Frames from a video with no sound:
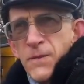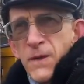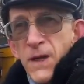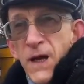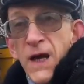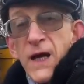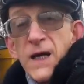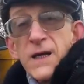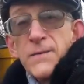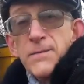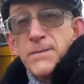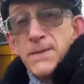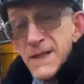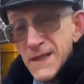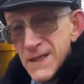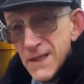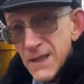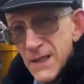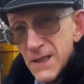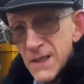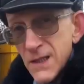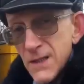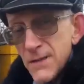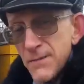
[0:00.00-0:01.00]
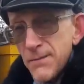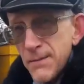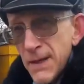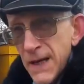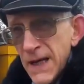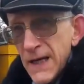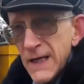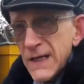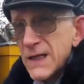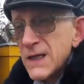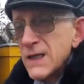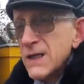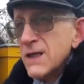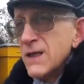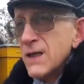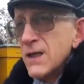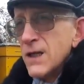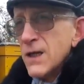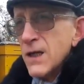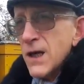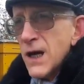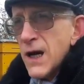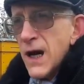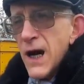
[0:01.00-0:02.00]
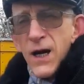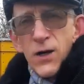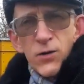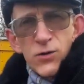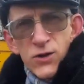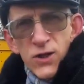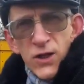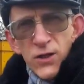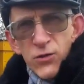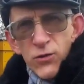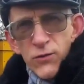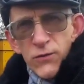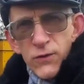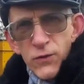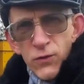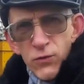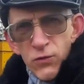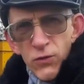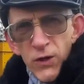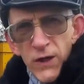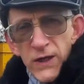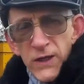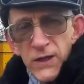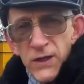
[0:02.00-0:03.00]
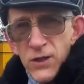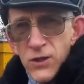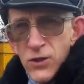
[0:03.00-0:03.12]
and businessmen outside of Ukraine.